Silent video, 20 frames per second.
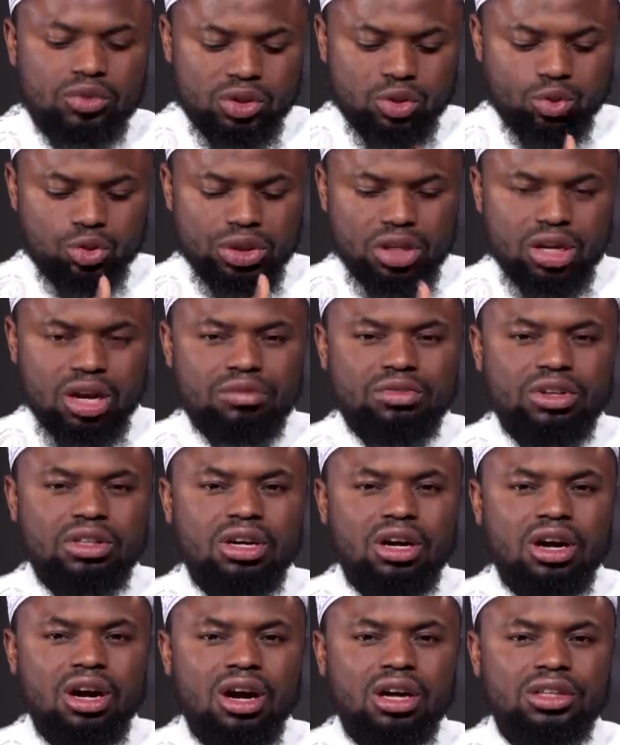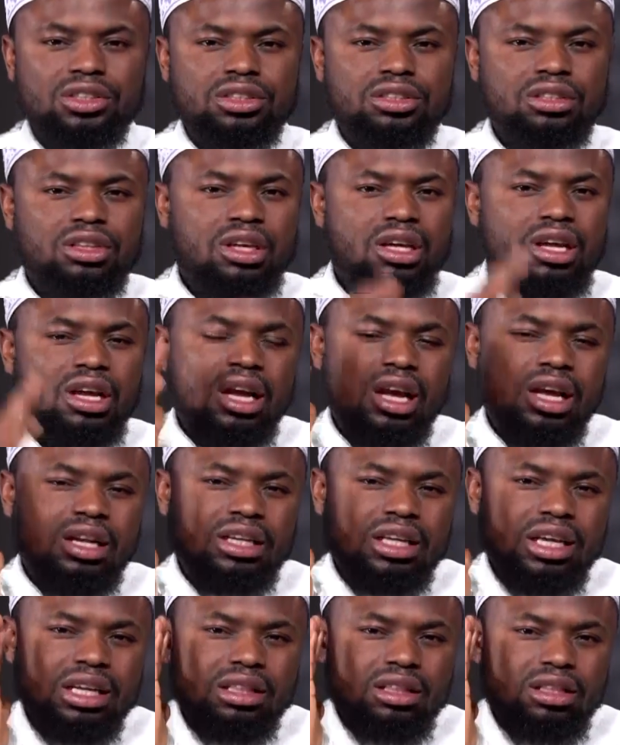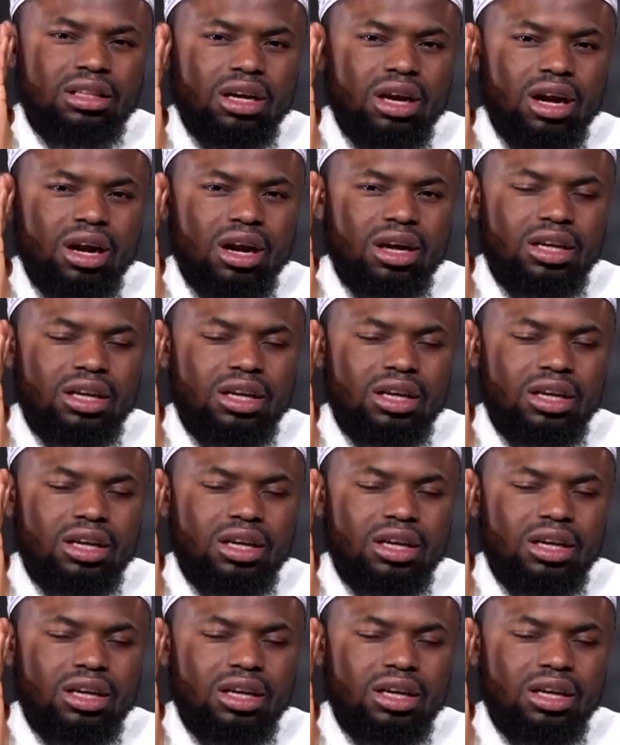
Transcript: we cover the heart, and in their,